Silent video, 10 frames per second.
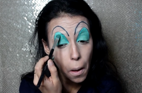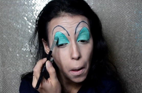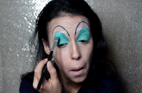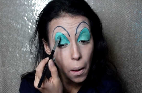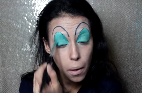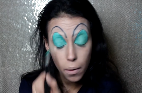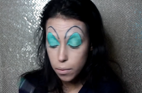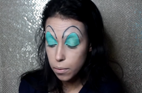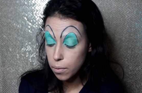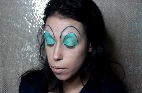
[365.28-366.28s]

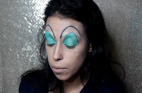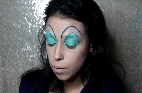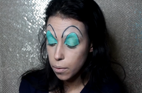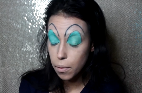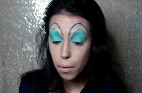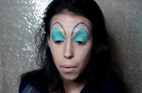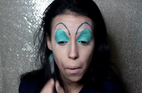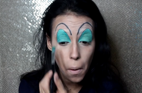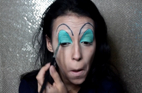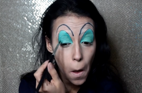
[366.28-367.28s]

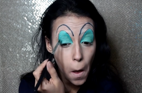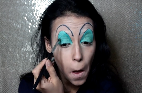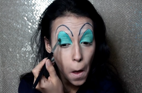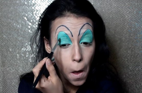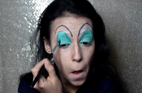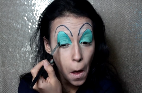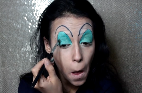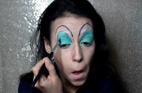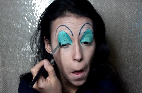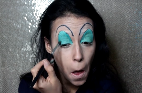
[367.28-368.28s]

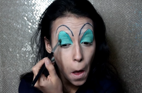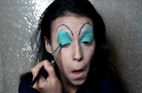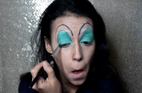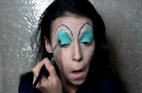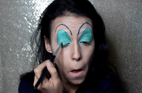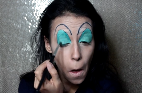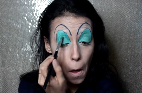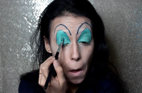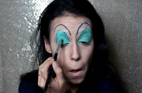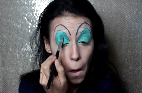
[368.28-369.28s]

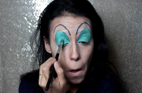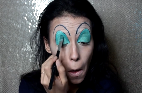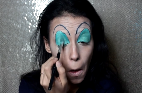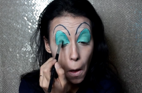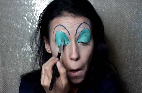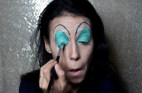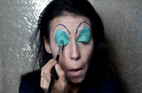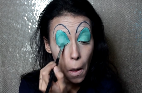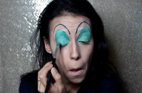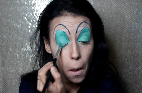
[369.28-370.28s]

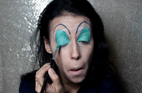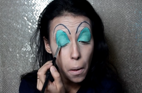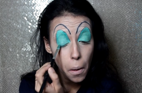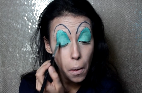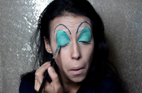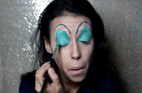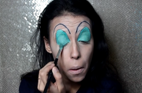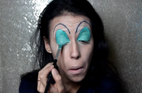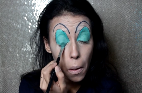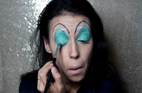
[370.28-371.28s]

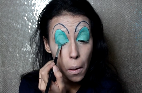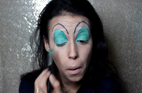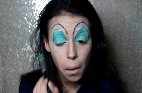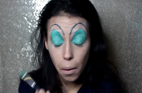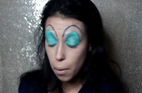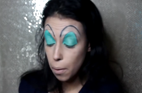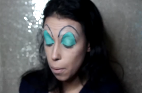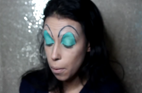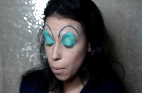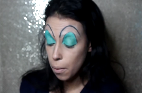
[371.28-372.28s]

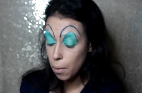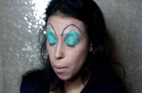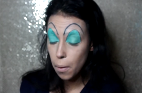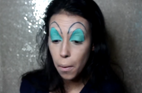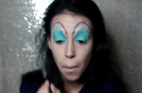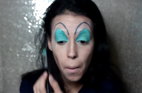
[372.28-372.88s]
No one is speaking in this clip.